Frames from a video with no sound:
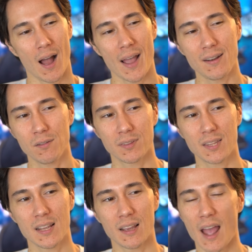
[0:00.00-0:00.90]
I don't
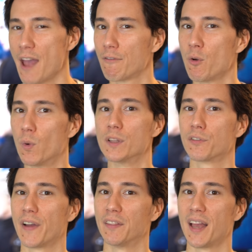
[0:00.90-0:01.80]
think
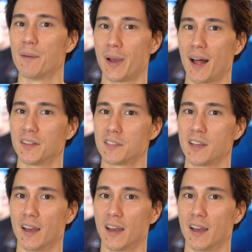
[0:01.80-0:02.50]
everyone's found that balance